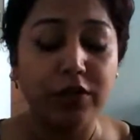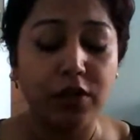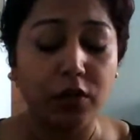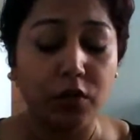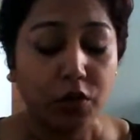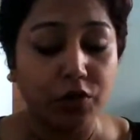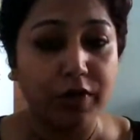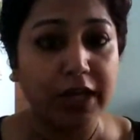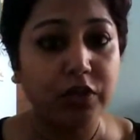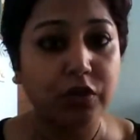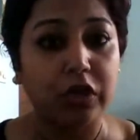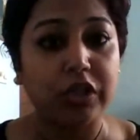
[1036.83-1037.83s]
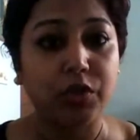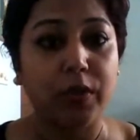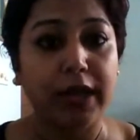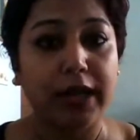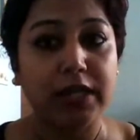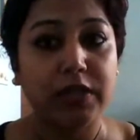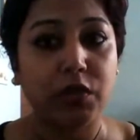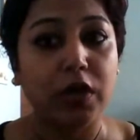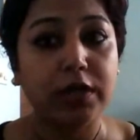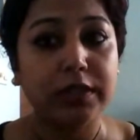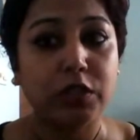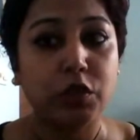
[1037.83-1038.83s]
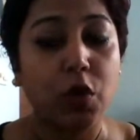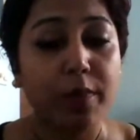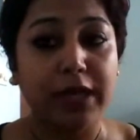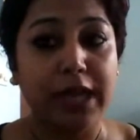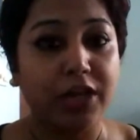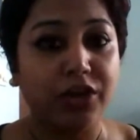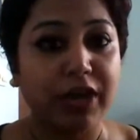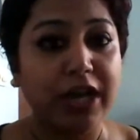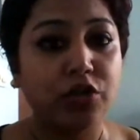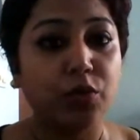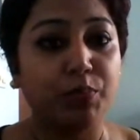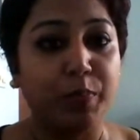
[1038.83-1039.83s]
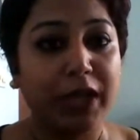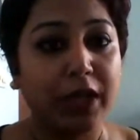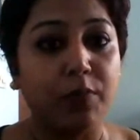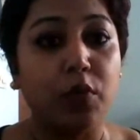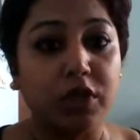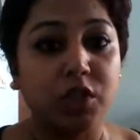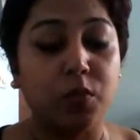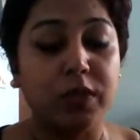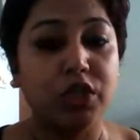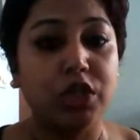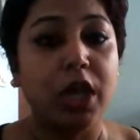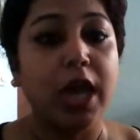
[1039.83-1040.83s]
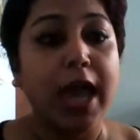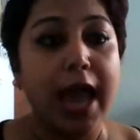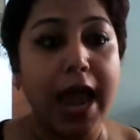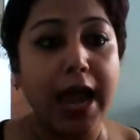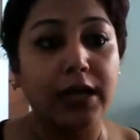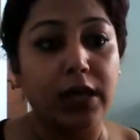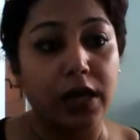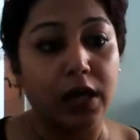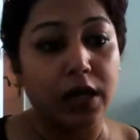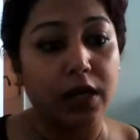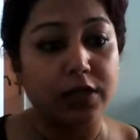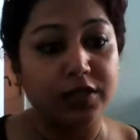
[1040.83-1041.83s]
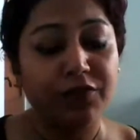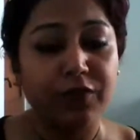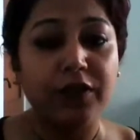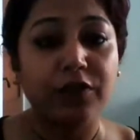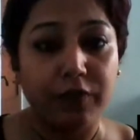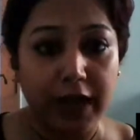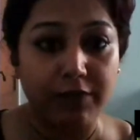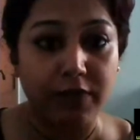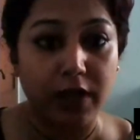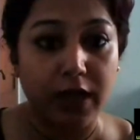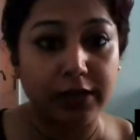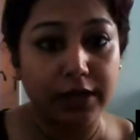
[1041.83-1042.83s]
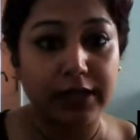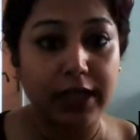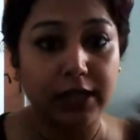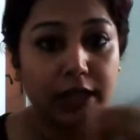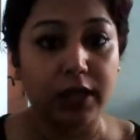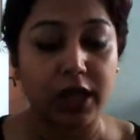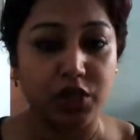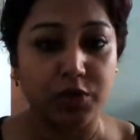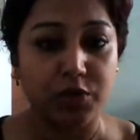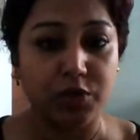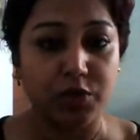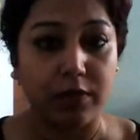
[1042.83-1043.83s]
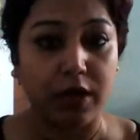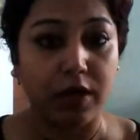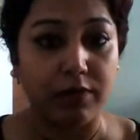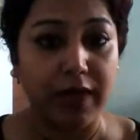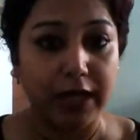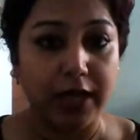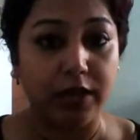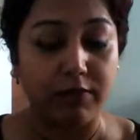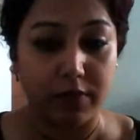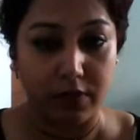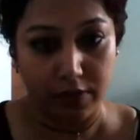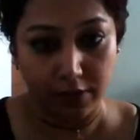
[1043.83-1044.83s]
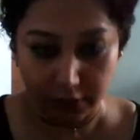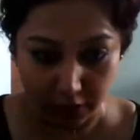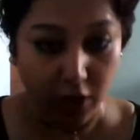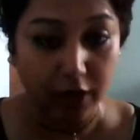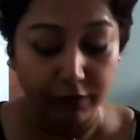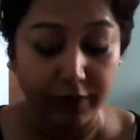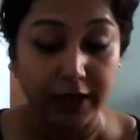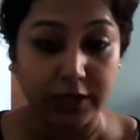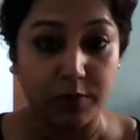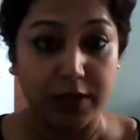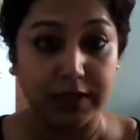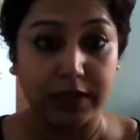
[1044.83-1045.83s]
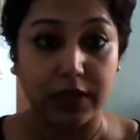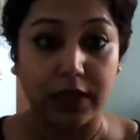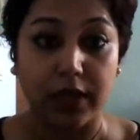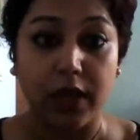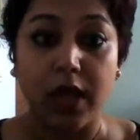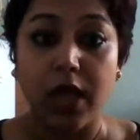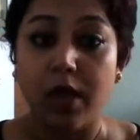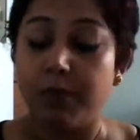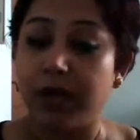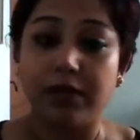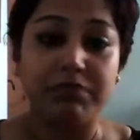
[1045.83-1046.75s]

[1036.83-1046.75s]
went on Goodreads also, and I saw so many. I tried to pick books which had a different flavor other than the Kashmir Valley, the conflict basically. But